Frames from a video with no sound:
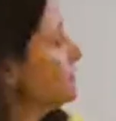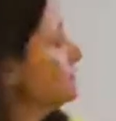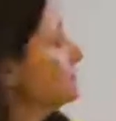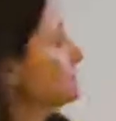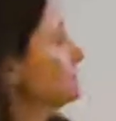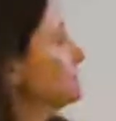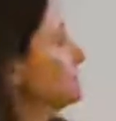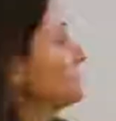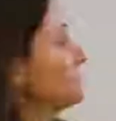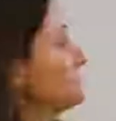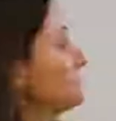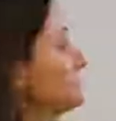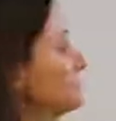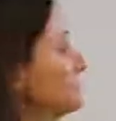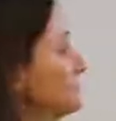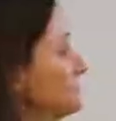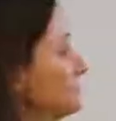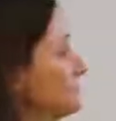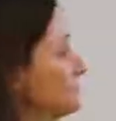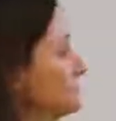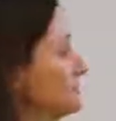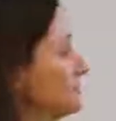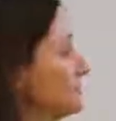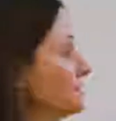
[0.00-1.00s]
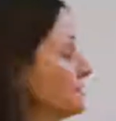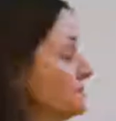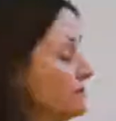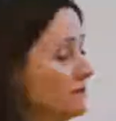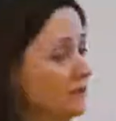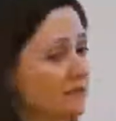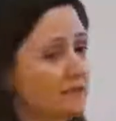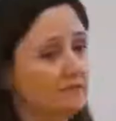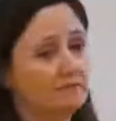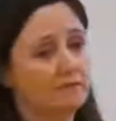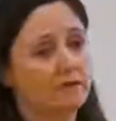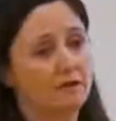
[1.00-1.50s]
is the
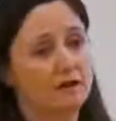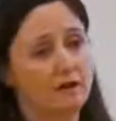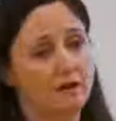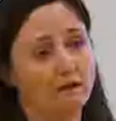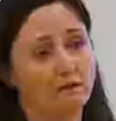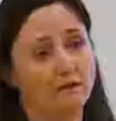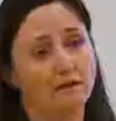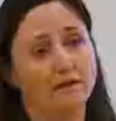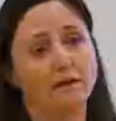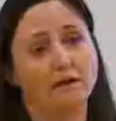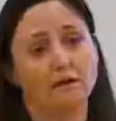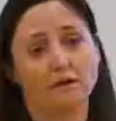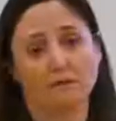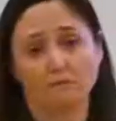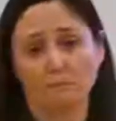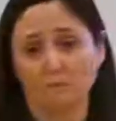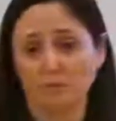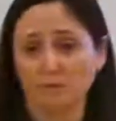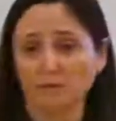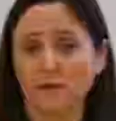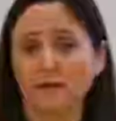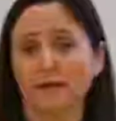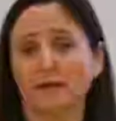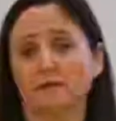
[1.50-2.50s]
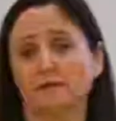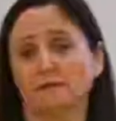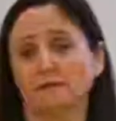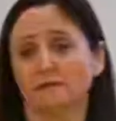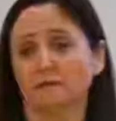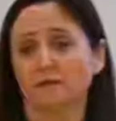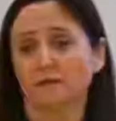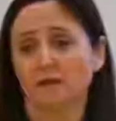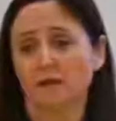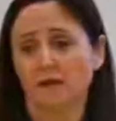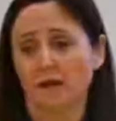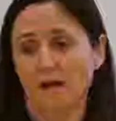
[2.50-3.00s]
study of an area, a place,
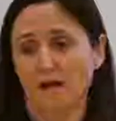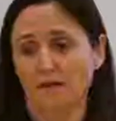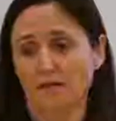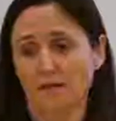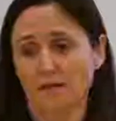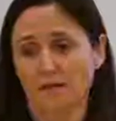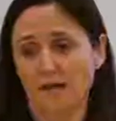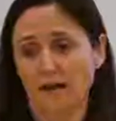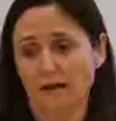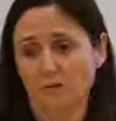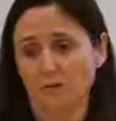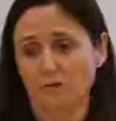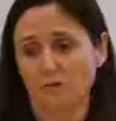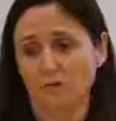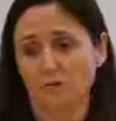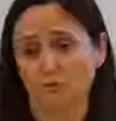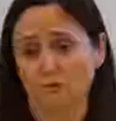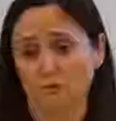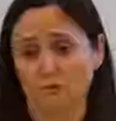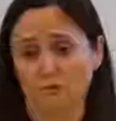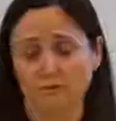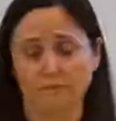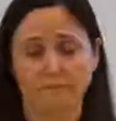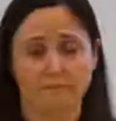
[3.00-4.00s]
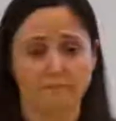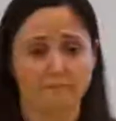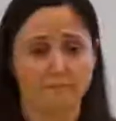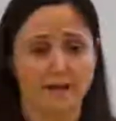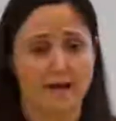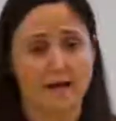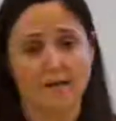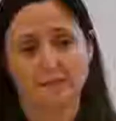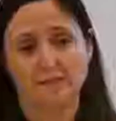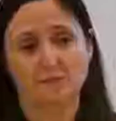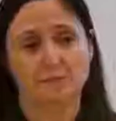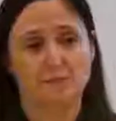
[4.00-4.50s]
and the natural
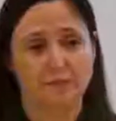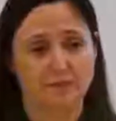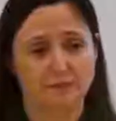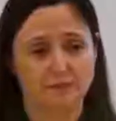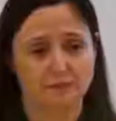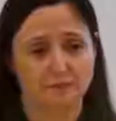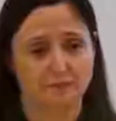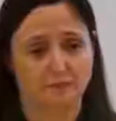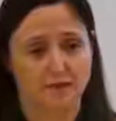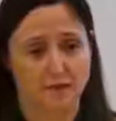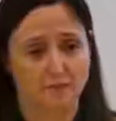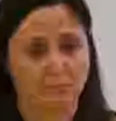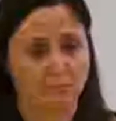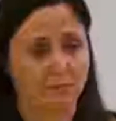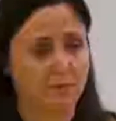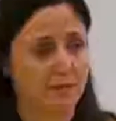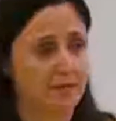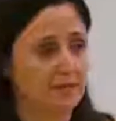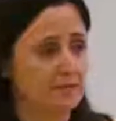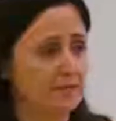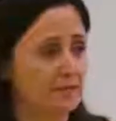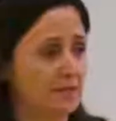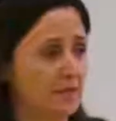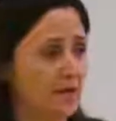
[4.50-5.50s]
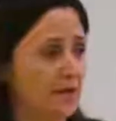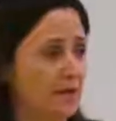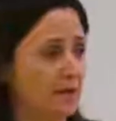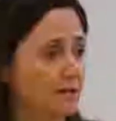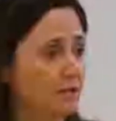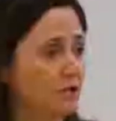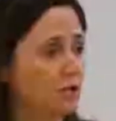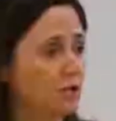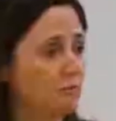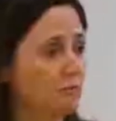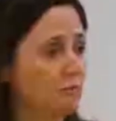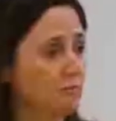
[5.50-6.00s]
aspects of that place and
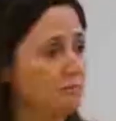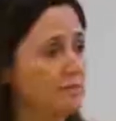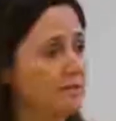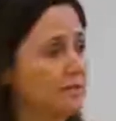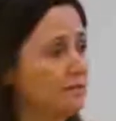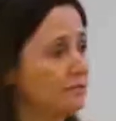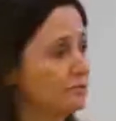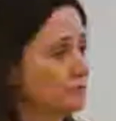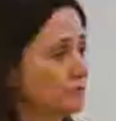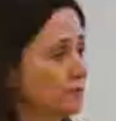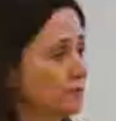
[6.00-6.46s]
human beings'